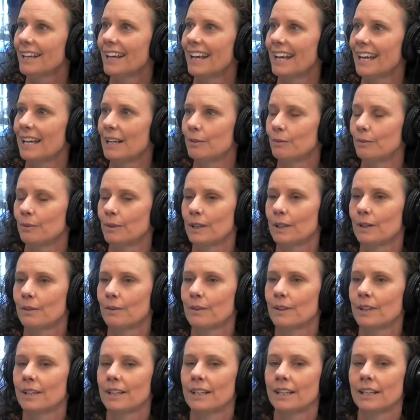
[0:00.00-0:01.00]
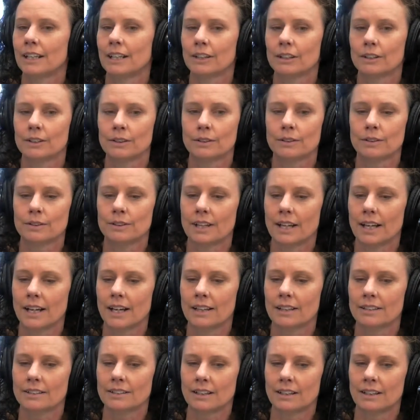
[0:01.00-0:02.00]
And we would include
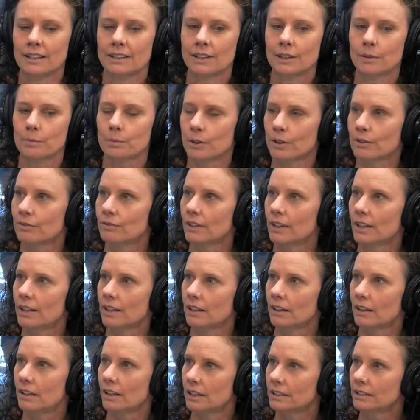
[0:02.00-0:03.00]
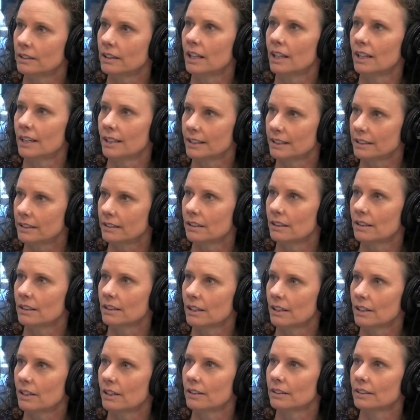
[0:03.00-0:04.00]
that on their profile online on
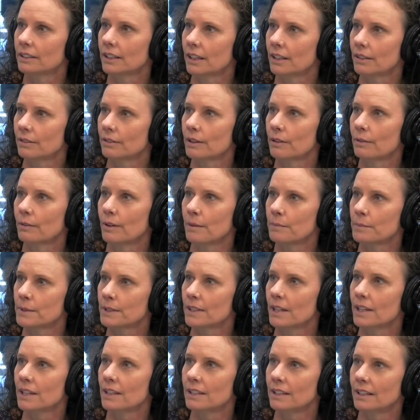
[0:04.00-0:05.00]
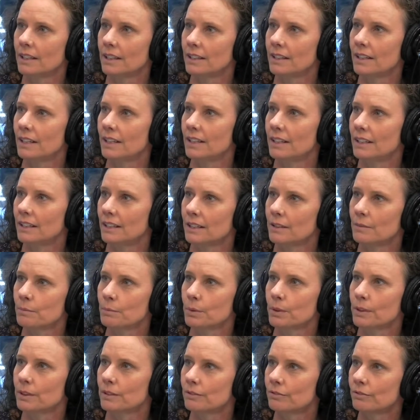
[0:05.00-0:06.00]
the Heart Gallery website and then in
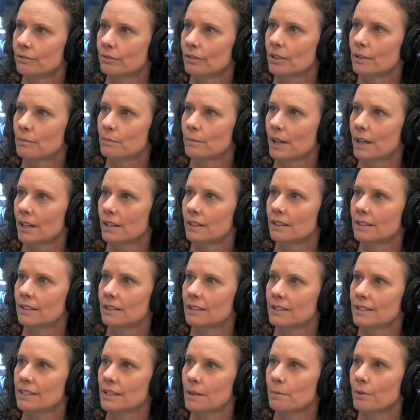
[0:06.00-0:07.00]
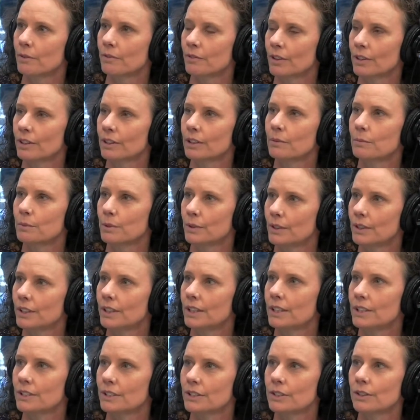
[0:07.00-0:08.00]
print format in some of our
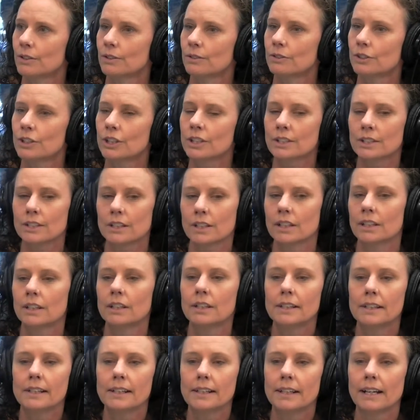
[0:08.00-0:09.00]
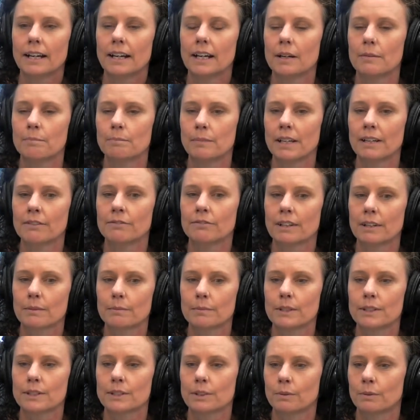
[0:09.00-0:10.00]
communities too, just to um, make
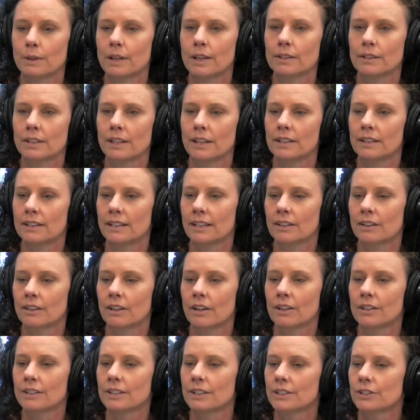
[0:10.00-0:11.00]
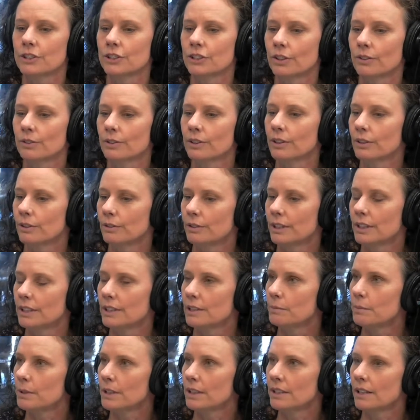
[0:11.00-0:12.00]
families aware that there are these children who need
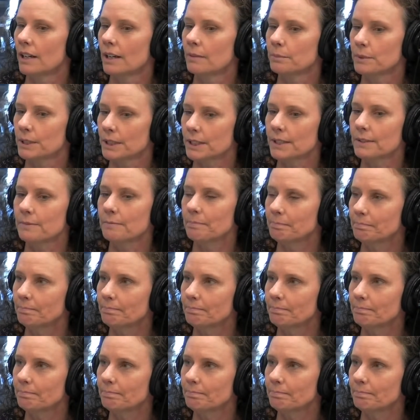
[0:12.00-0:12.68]
to be adopted.